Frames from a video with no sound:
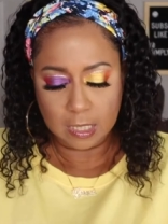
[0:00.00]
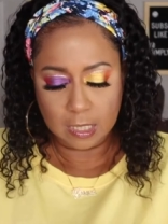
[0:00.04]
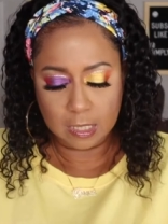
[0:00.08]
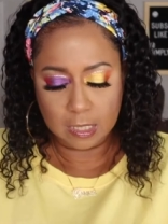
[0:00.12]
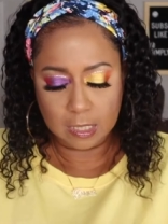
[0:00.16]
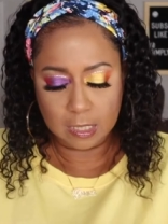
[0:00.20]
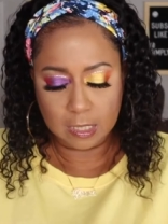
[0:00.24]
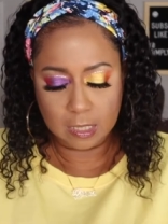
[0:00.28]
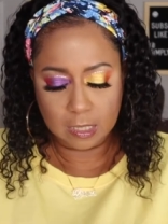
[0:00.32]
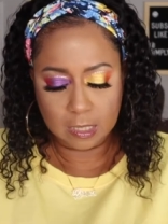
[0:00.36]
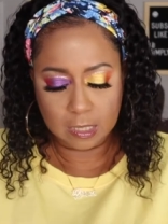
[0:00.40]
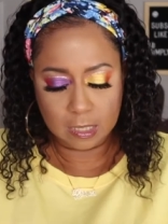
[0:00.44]

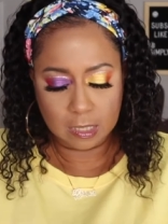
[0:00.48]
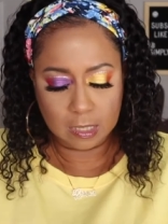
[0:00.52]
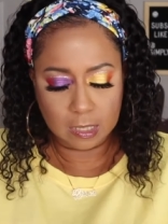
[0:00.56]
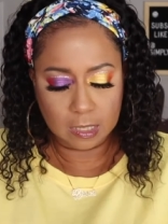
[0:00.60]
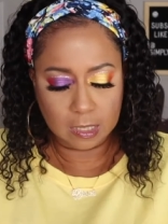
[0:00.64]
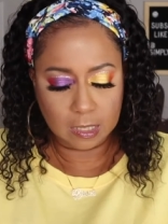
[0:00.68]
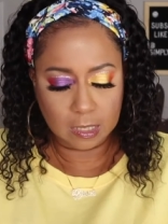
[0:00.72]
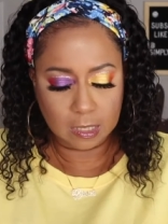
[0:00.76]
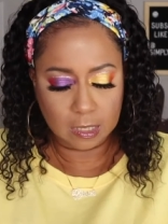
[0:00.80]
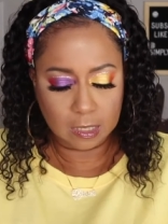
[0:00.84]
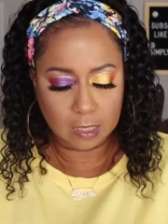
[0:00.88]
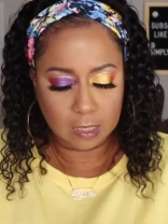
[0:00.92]

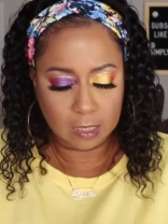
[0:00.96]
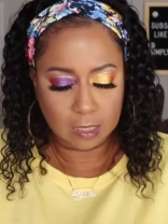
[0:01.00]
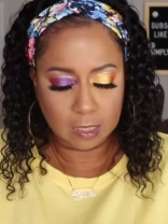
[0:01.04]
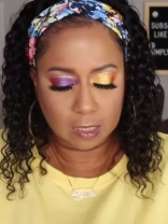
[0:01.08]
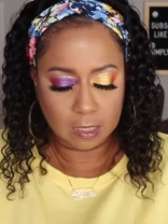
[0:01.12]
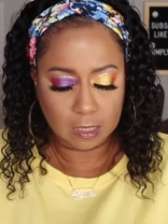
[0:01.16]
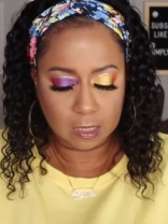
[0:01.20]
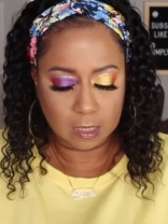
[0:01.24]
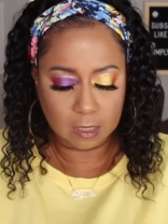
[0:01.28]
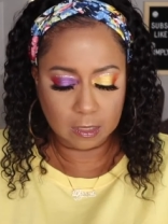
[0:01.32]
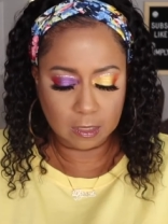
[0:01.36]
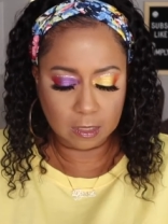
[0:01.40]
Uh,
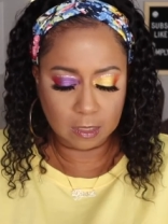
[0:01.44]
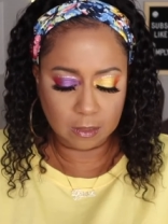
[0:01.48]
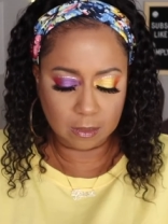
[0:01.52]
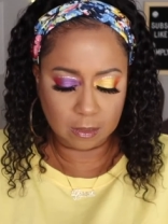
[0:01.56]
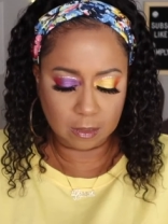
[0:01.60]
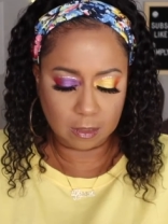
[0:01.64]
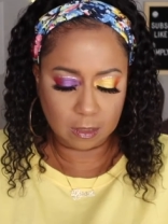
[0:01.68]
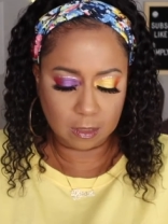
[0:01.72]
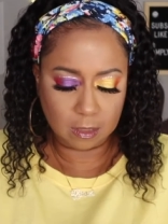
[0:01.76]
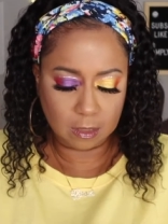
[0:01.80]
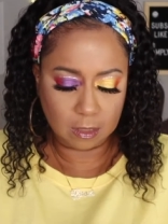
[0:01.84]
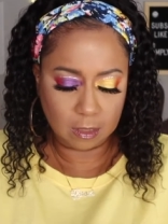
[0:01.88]
is
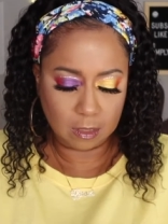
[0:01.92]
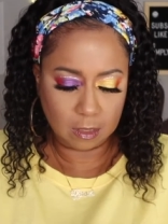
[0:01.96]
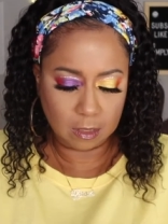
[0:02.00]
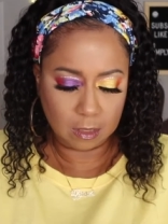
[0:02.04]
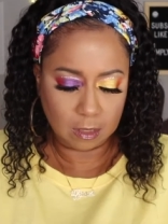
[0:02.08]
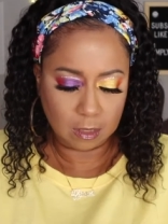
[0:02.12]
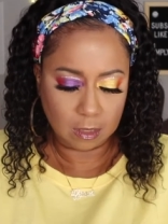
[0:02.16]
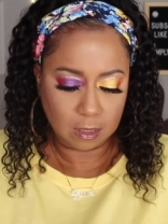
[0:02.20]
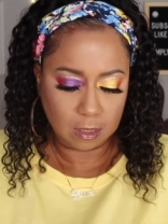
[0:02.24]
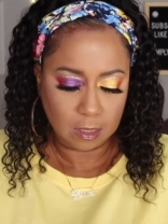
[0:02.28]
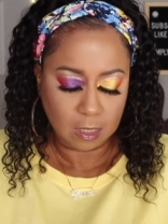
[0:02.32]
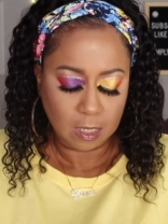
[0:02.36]
this...
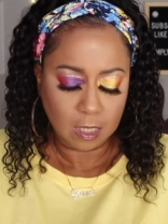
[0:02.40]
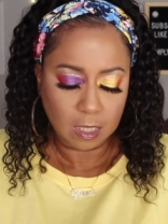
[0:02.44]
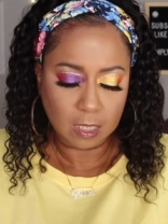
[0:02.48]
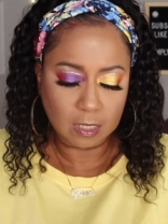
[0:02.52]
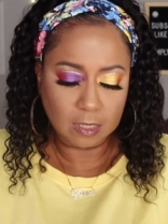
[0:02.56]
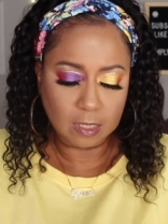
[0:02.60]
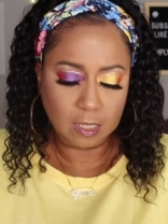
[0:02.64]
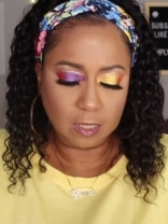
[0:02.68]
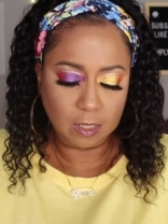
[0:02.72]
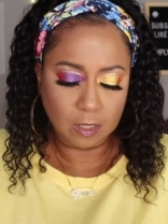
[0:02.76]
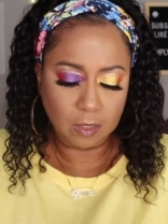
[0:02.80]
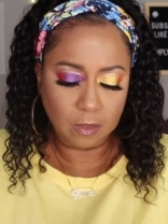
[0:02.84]

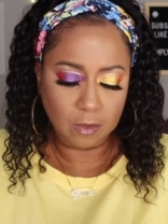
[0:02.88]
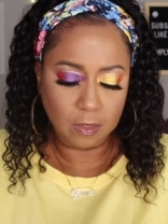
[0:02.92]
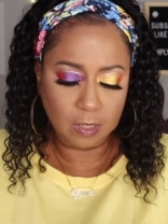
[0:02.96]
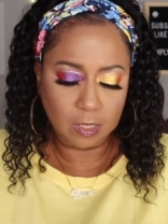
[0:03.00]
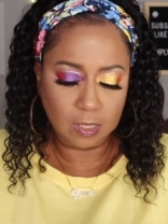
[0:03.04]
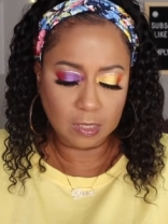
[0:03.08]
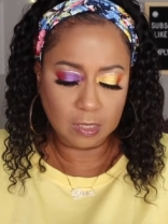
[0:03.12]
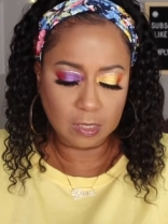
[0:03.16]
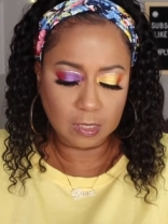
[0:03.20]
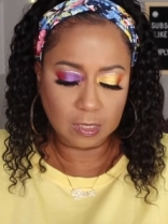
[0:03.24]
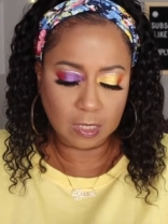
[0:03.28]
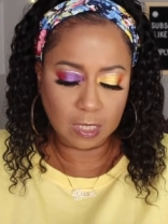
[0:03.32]
Because I know
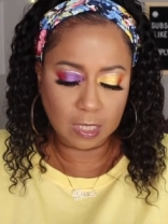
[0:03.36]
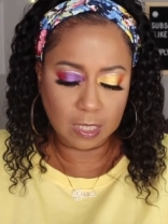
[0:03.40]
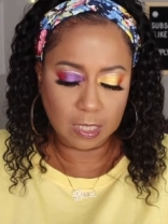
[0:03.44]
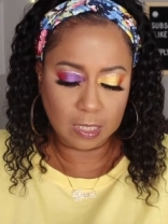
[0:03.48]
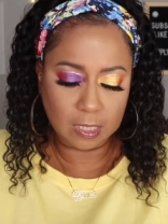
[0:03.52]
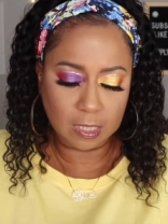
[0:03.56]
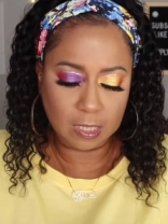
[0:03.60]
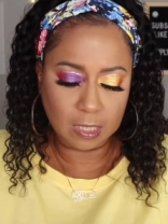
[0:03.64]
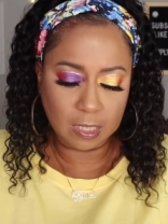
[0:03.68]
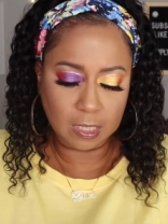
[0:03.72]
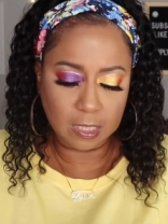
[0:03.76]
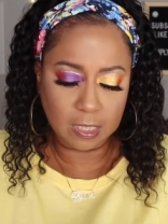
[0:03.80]
he
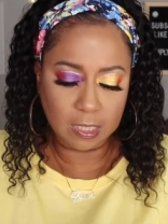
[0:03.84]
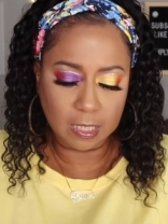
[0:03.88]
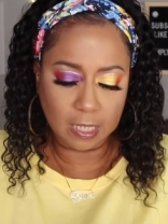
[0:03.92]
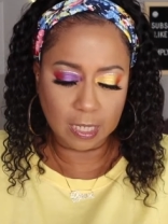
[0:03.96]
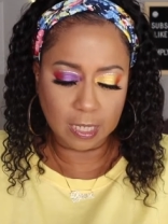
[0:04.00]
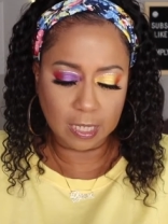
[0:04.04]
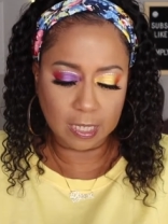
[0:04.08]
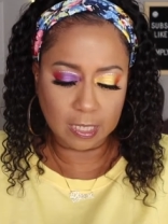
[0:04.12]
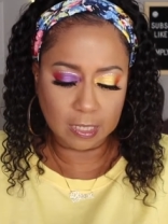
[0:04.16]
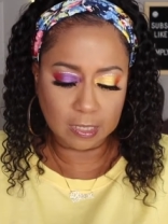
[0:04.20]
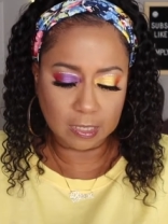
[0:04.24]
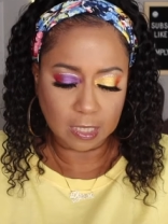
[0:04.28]
said that he
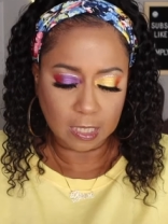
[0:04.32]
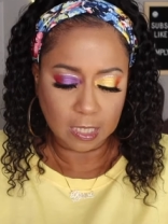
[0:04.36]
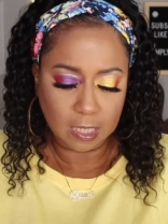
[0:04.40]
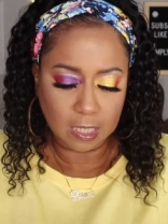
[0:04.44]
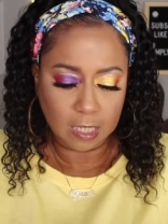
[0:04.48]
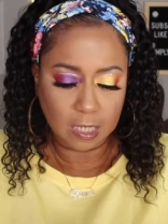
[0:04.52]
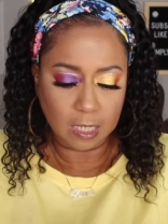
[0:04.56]
has...